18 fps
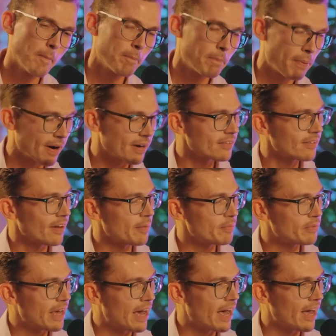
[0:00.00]
Part-time
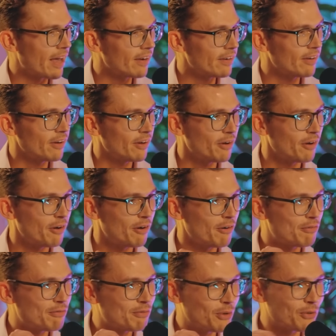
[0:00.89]
dad,
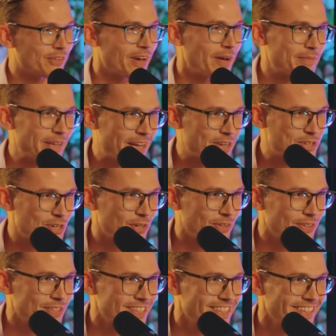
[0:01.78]
full-time dad
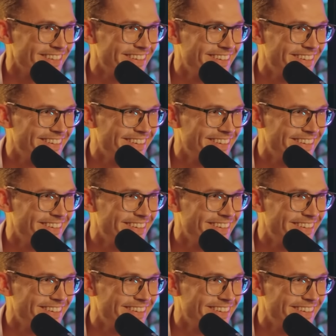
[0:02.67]
jokes.